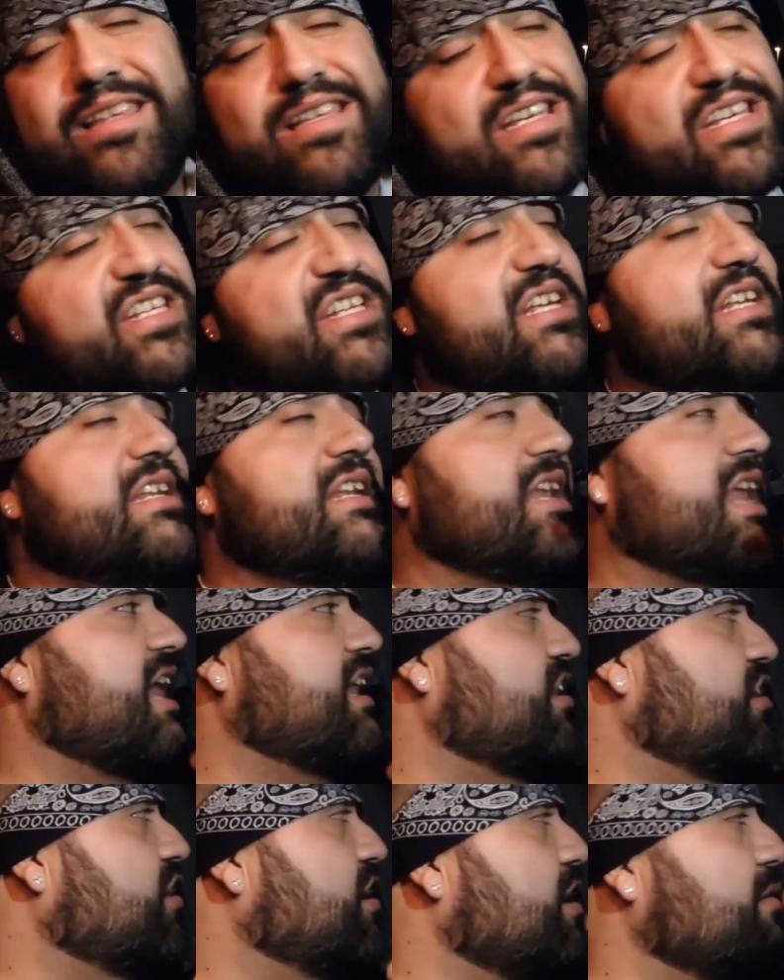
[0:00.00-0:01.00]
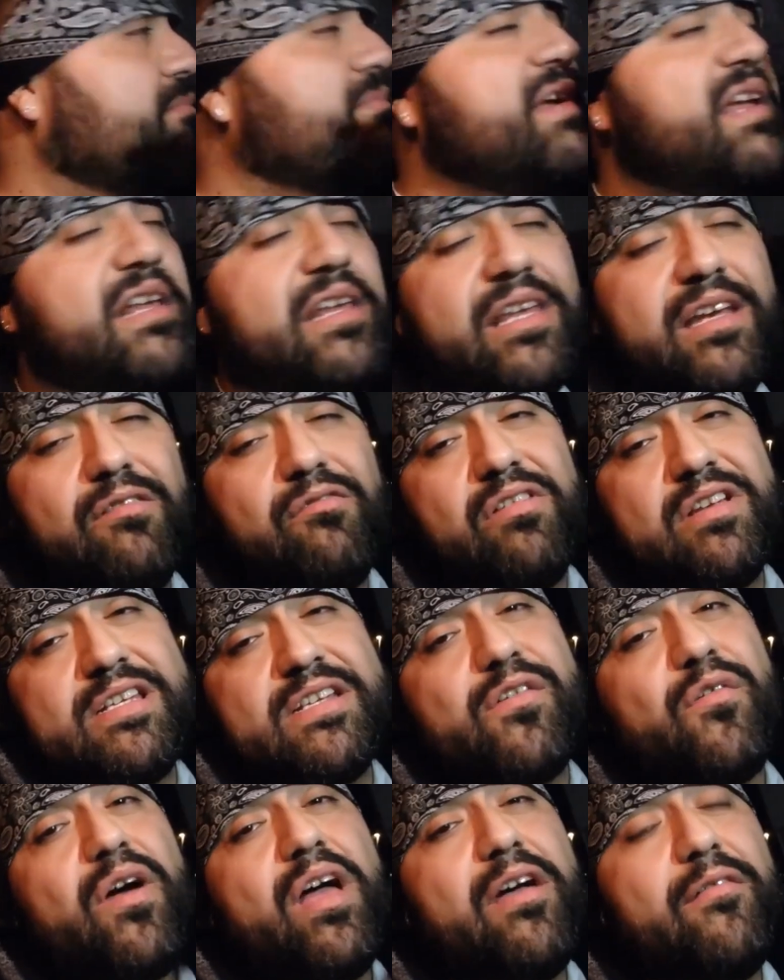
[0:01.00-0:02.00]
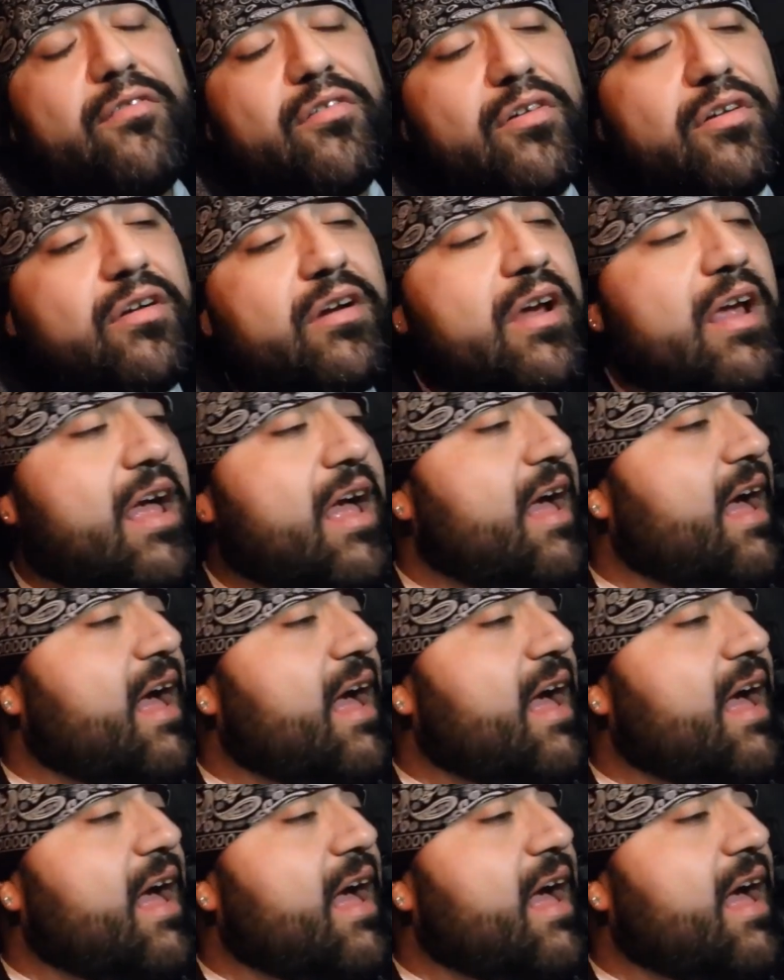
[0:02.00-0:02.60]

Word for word: The shit did not look appealing whatsoever.